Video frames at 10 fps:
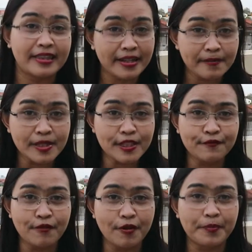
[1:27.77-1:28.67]
terms
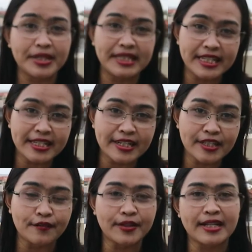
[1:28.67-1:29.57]
for
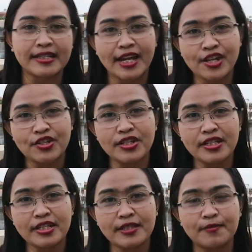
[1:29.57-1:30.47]
procedures of
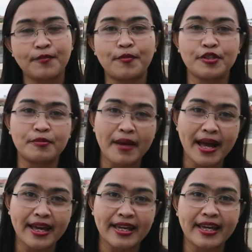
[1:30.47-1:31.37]
translations proposed
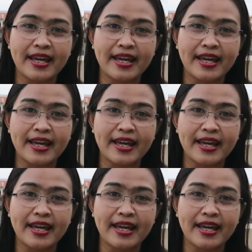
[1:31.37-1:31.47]
by